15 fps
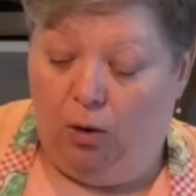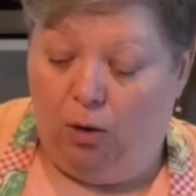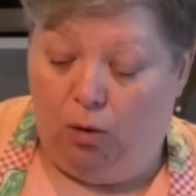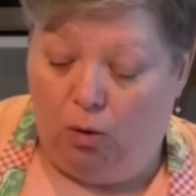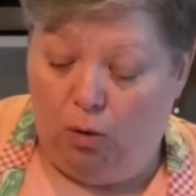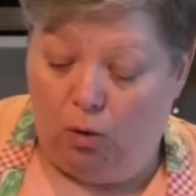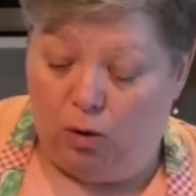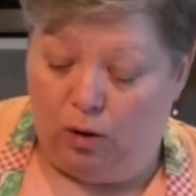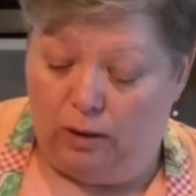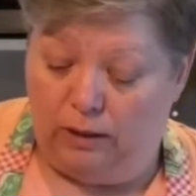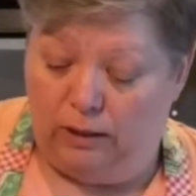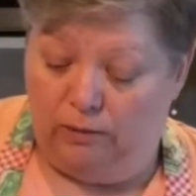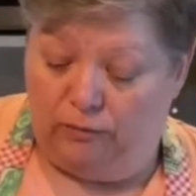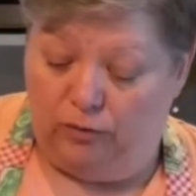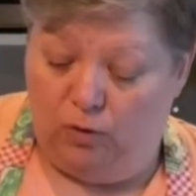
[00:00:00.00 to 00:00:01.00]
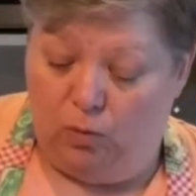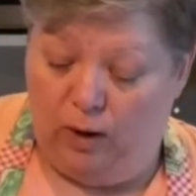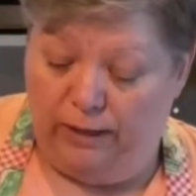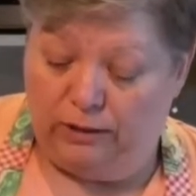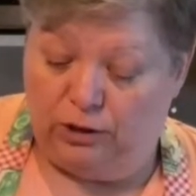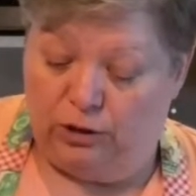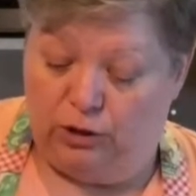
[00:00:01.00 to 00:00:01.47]
Or if you
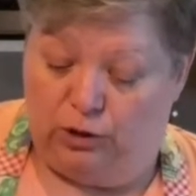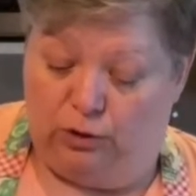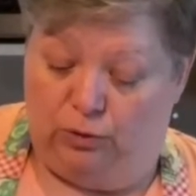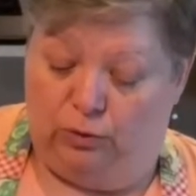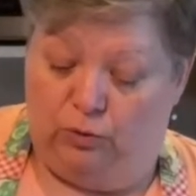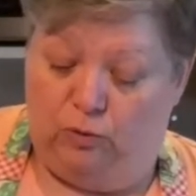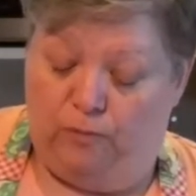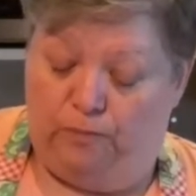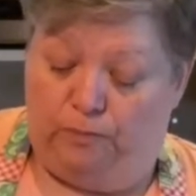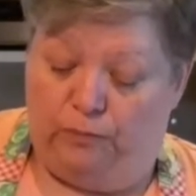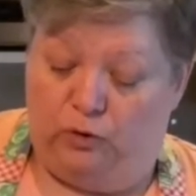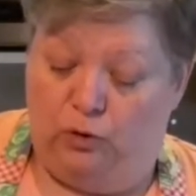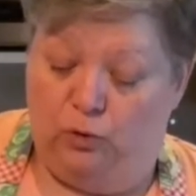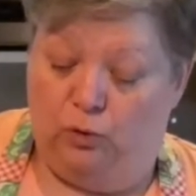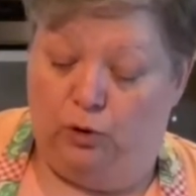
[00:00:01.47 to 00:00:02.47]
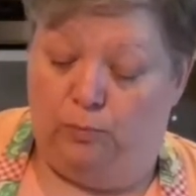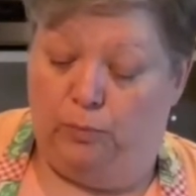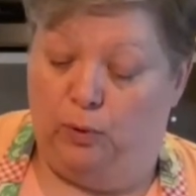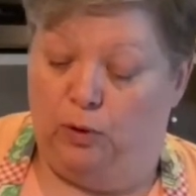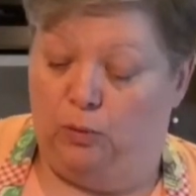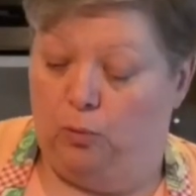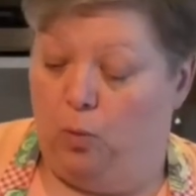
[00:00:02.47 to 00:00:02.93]
wanted to, you could
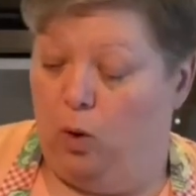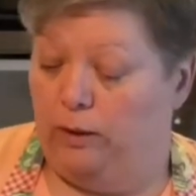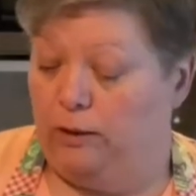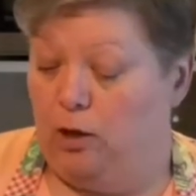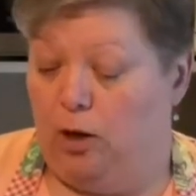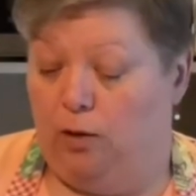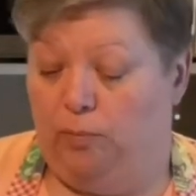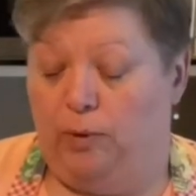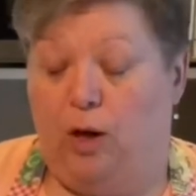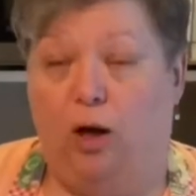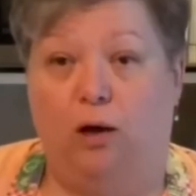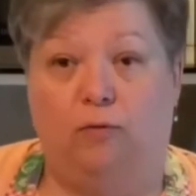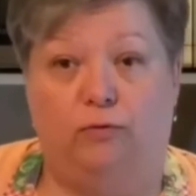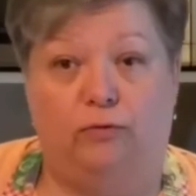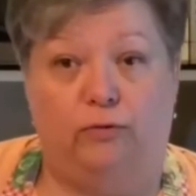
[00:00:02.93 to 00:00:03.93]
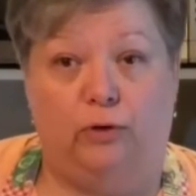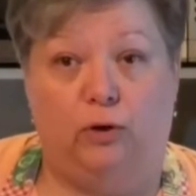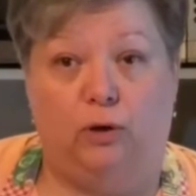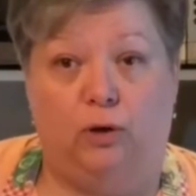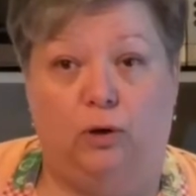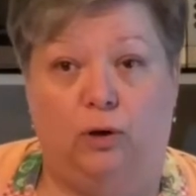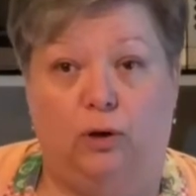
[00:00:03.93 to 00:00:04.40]
put 1 cup of
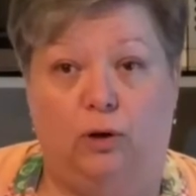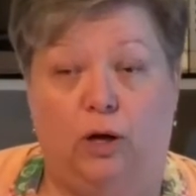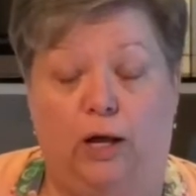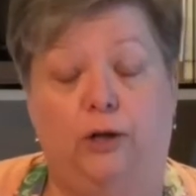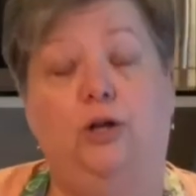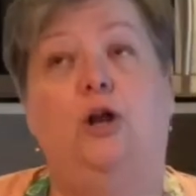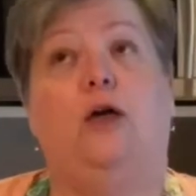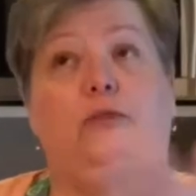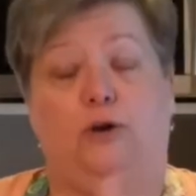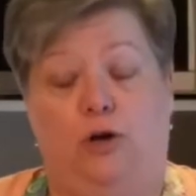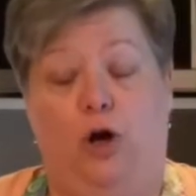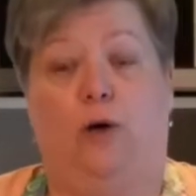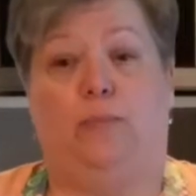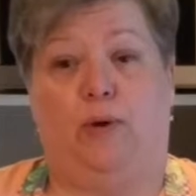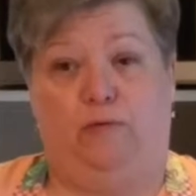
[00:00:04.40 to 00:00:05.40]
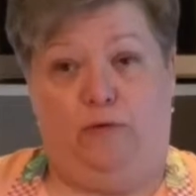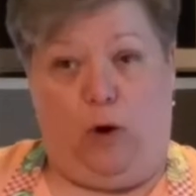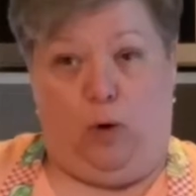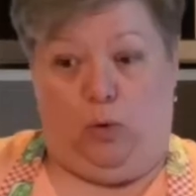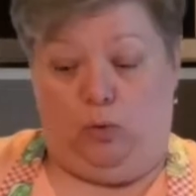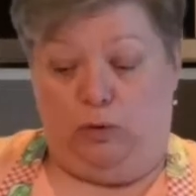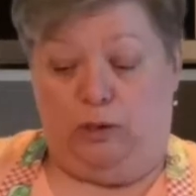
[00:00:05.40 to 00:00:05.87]
another cup of
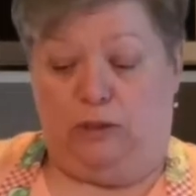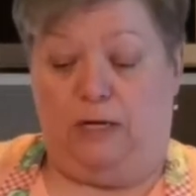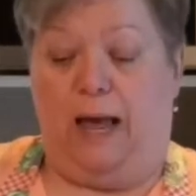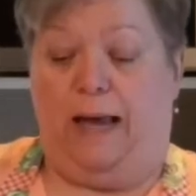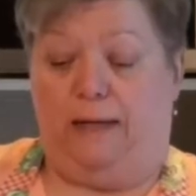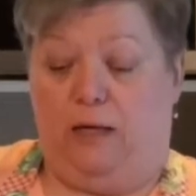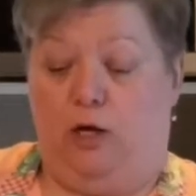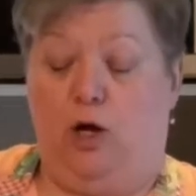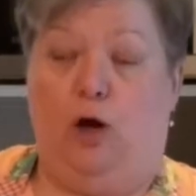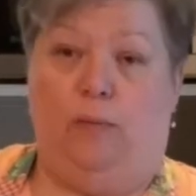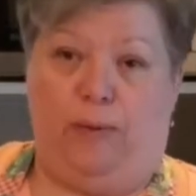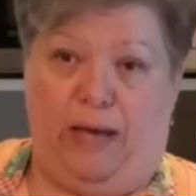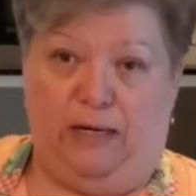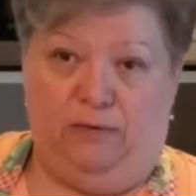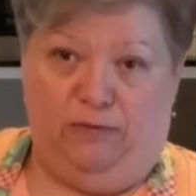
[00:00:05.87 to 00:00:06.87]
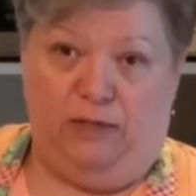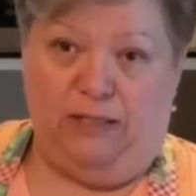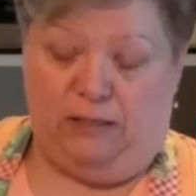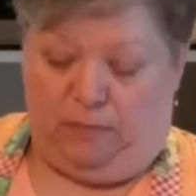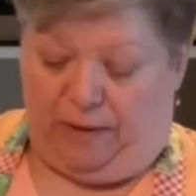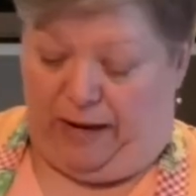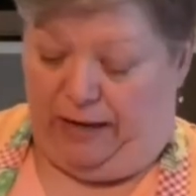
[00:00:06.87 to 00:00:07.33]
oats, not a cup out of
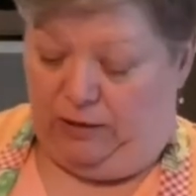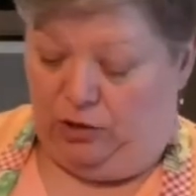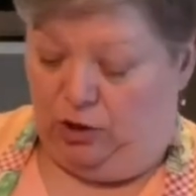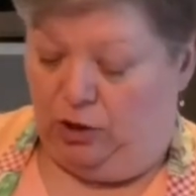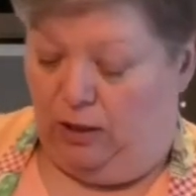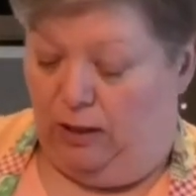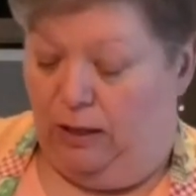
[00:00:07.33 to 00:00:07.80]
this batch.